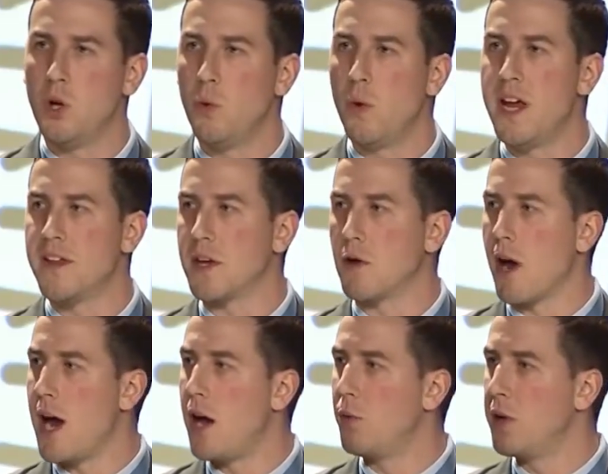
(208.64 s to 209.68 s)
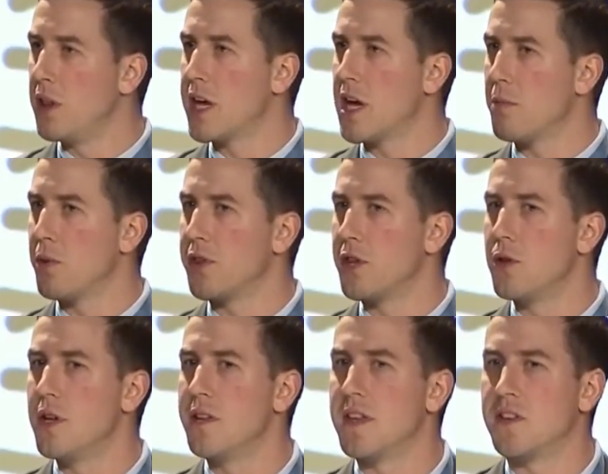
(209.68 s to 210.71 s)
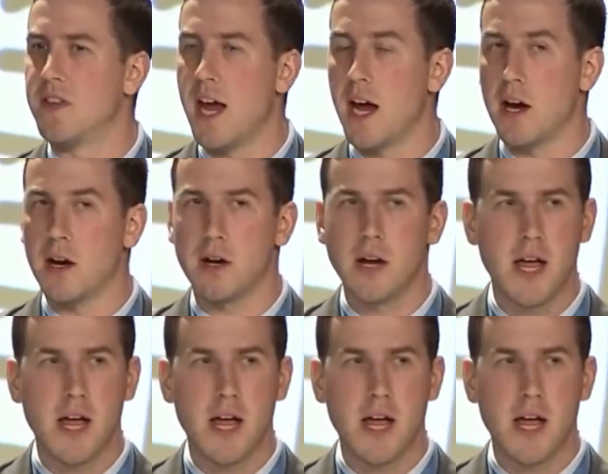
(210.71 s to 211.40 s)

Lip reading: we hit the ground, we link up with the unit that's there